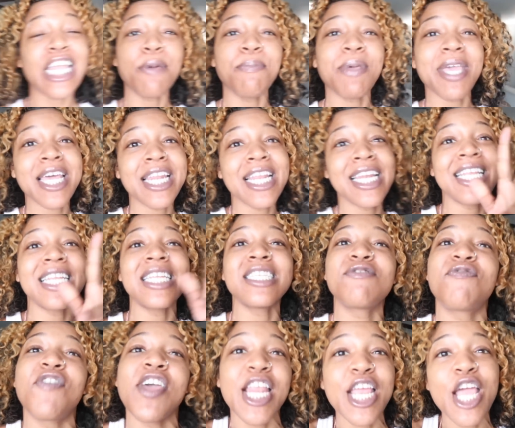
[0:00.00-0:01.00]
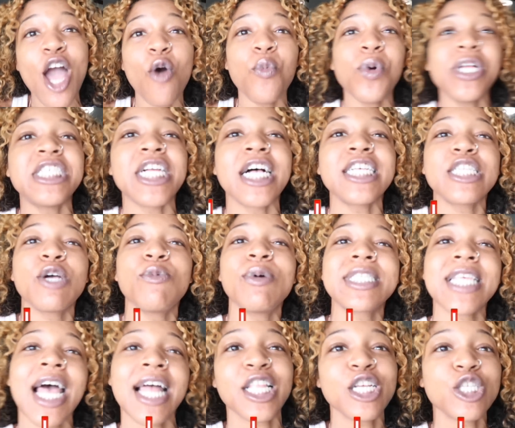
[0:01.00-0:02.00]
in the beginning of this video when Justin was
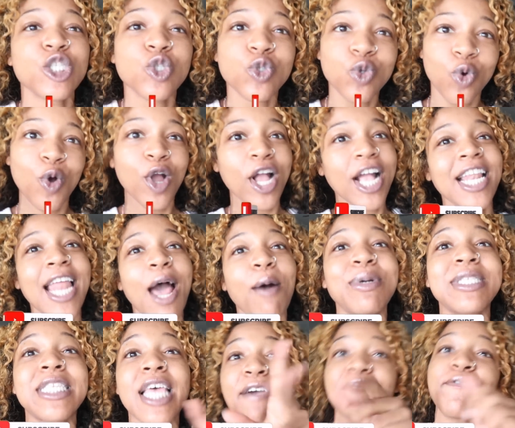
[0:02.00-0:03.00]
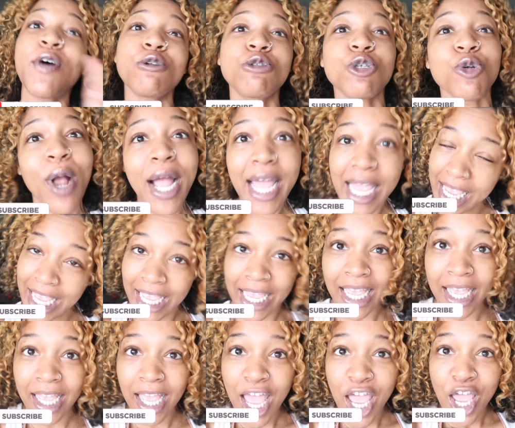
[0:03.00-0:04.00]
at the store and Ooh. I was infiltrating.
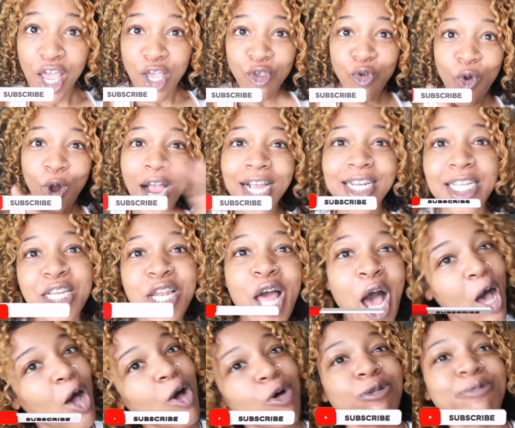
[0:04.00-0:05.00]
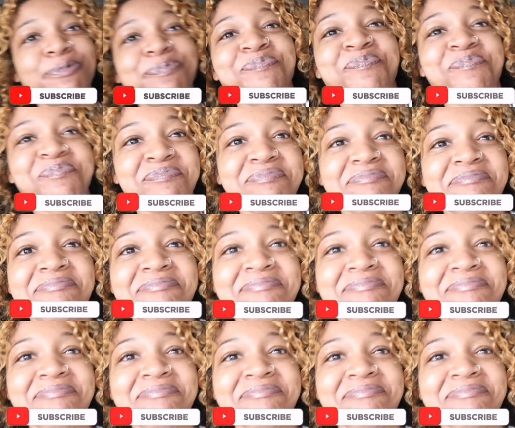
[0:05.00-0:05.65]
Ooh. You already know. What's wrong with your